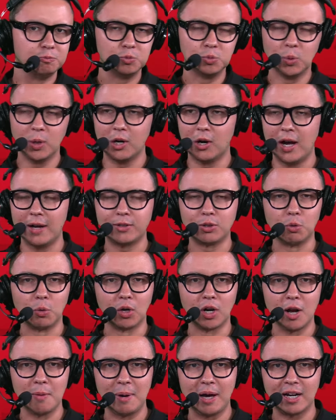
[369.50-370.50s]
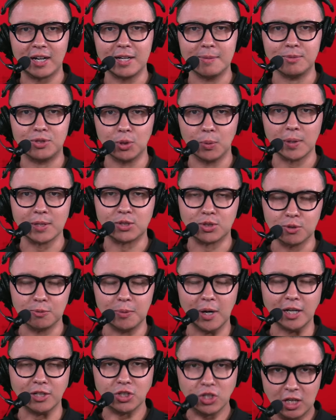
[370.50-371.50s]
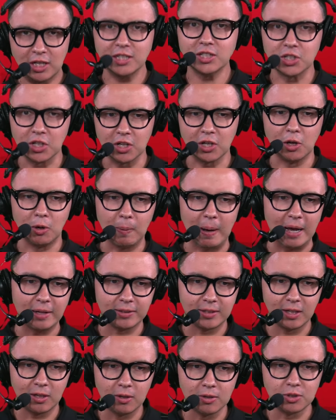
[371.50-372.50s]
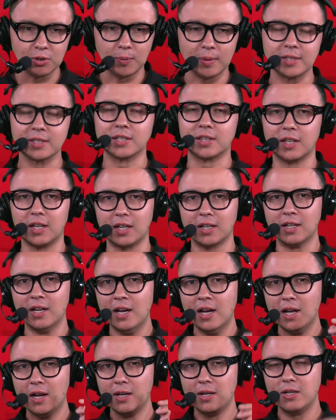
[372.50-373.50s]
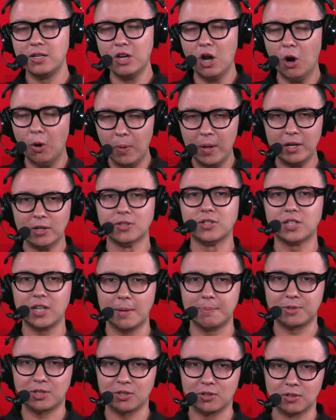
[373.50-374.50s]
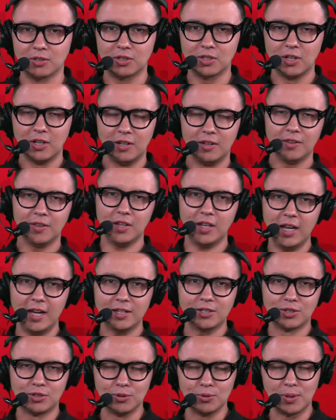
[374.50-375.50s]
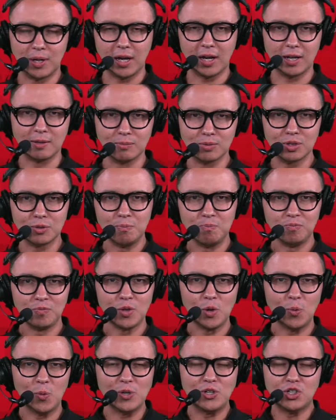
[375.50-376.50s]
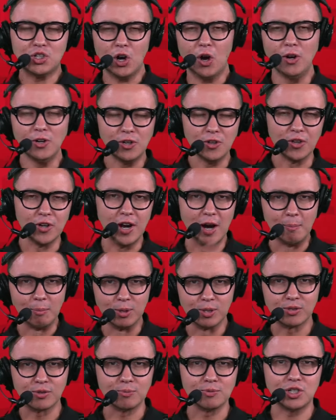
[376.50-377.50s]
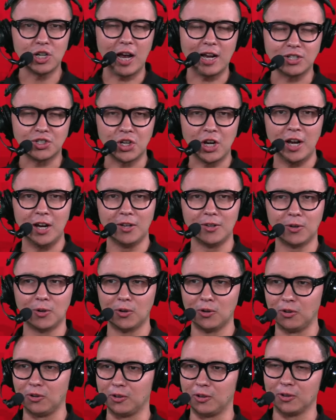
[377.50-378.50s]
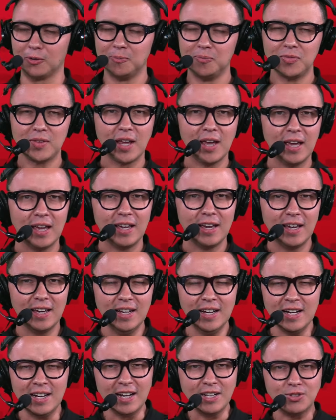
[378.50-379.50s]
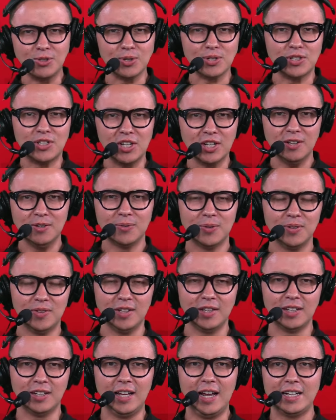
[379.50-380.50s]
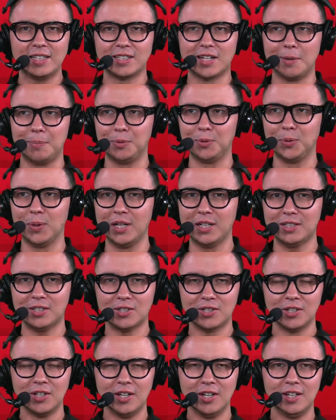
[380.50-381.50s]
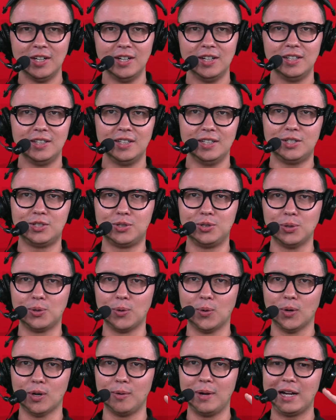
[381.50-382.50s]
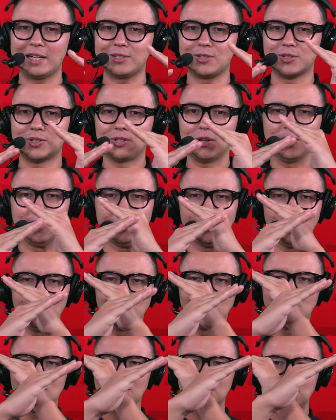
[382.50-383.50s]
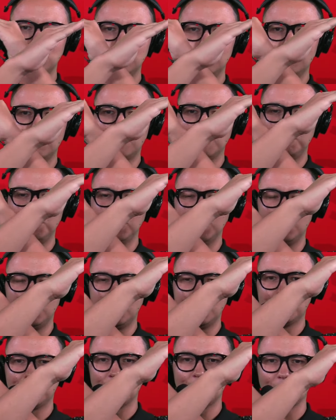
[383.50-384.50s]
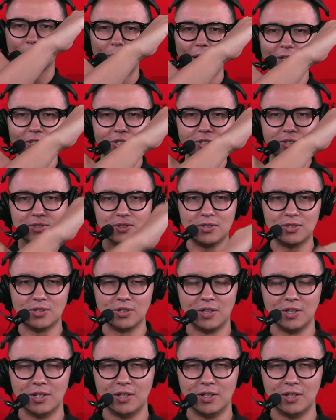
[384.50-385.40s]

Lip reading: We don't have to worry about him doing too much. He's going to go out there and do his thing. No interceptions the last two games. We showed you the numbers from Josh Allen earlier. Isn't it interesting? Within the last couple of weeks, these two quarterbacks are starting to go two completely different directions.